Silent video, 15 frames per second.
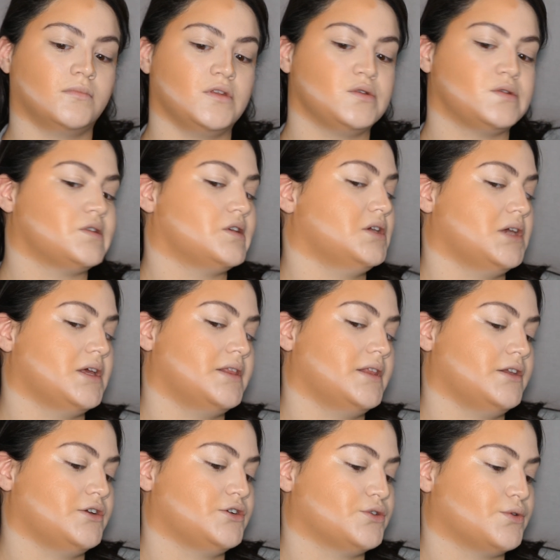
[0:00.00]
You see? And
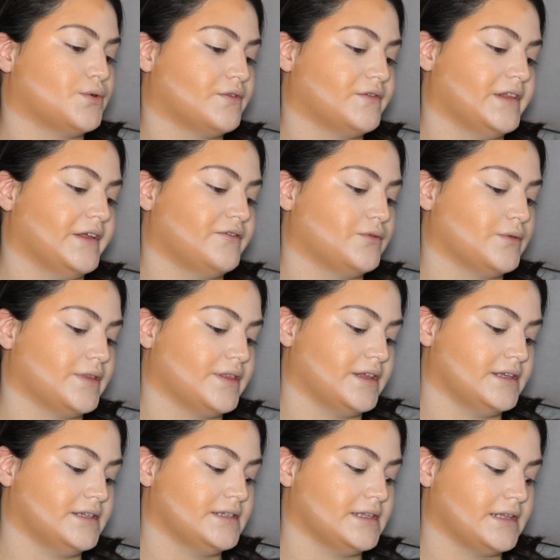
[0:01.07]
then you're sort of left with
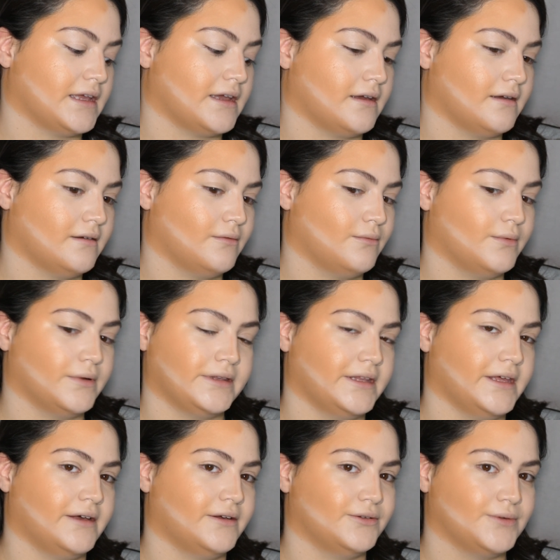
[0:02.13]
this and like, what
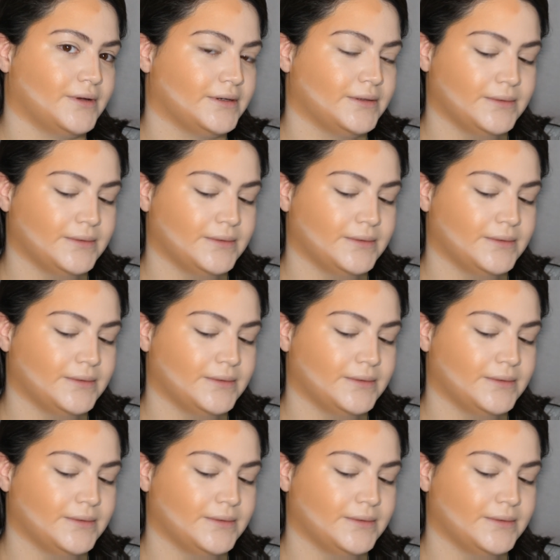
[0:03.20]
the hell do I